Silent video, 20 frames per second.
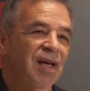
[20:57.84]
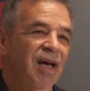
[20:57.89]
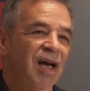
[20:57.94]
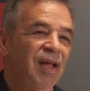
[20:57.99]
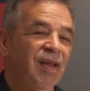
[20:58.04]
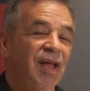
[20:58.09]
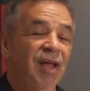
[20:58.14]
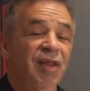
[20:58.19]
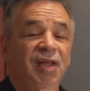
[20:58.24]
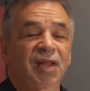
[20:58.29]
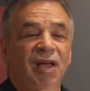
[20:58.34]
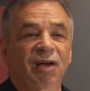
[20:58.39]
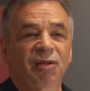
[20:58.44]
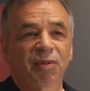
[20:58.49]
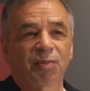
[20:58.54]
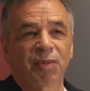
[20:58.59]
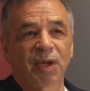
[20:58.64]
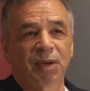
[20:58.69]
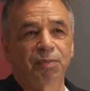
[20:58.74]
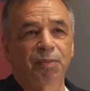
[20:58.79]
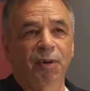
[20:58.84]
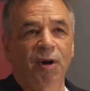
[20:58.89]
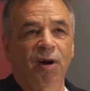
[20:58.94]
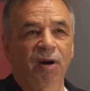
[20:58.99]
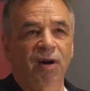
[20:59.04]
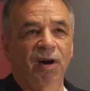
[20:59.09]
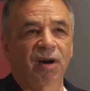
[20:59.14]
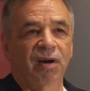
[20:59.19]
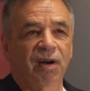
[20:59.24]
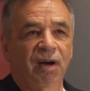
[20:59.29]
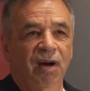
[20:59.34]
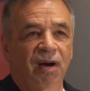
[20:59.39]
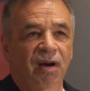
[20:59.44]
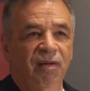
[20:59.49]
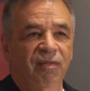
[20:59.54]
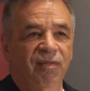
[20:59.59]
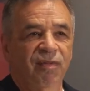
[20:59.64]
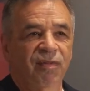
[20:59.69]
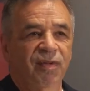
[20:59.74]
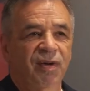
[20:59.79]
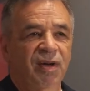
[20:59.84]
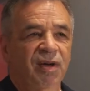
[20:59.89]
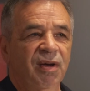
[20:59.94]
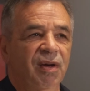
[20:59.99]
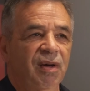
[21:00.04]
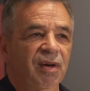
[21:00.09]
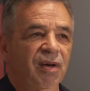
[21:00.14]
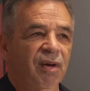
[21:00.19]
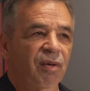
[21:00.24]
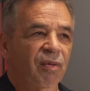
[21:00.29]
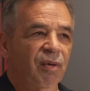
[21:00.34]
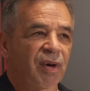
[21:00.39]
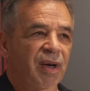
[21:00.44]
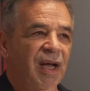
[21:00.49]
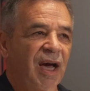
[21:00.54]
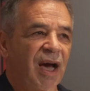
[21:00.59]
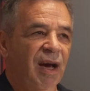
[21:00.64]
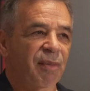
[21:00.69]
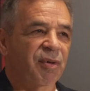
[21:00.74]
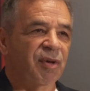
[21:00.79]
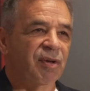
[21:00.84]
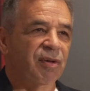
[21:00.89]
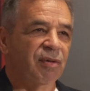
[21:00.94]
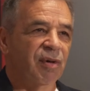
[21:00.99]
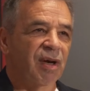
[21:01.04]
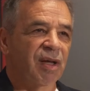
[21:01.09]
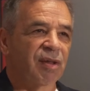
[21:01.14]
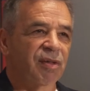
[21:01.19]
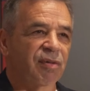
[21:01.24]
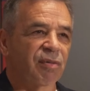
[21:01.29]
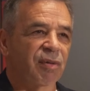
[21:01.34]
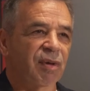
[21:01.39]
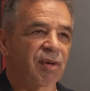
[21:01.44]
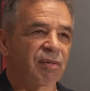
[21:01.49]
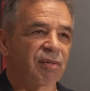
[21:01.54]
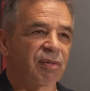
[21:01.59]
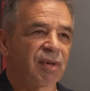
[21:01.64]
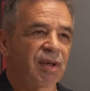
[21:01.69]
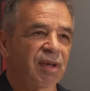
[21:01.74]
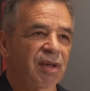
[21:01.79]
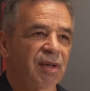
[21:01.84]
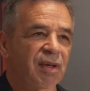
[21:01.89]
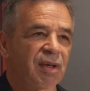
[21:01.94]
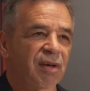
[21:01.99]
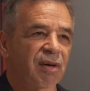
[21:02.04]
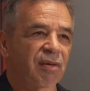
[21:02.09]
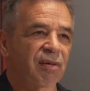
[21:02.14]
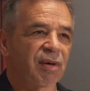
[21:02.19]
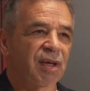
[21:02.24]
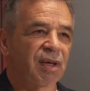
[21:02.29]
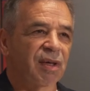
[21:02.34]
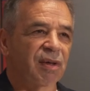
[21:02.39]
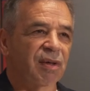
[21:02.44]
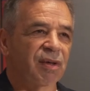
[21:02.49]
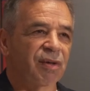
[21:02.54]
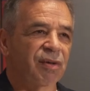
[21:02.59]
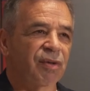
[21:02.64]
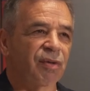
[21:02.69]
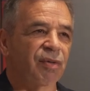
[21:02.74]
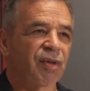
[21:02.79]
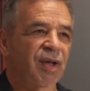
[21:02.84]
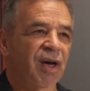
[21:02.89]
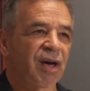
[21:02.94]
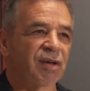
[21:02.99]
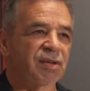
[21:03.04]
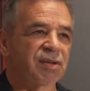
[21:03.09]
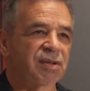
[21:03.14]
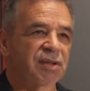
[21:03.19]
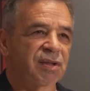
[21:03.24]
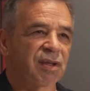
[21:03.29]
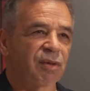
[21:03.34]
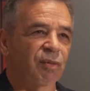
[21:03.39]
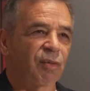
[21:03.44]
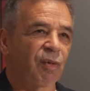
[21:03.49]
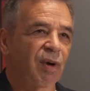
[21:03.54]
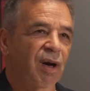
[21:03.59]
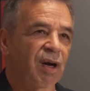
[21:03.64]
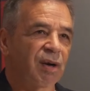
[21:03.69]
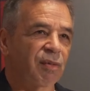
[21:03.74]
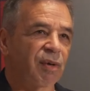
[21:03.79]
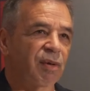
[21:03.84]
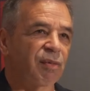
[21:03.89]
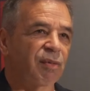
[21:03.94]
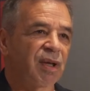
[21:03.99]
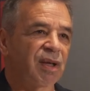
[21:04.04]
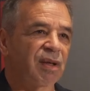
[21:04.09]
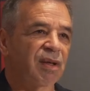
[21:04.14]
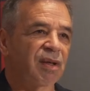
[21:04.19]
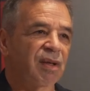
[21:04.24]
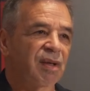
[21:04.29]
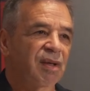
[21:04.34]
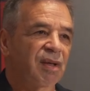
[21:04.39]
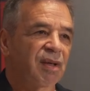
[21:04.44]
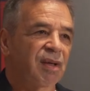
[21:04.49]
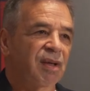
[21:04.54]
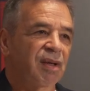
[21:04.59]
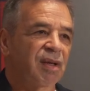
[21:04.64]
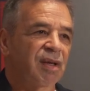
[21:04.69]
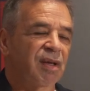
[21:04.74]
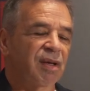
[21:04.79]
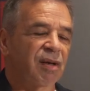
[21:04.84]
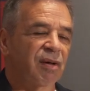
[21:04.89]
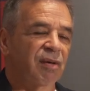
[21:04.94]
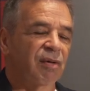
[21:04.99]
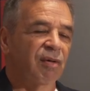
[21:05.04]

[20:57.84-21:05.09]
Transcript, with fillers: and I think that was a big part of what happened to us when we, you know, in 2001 when we, you know,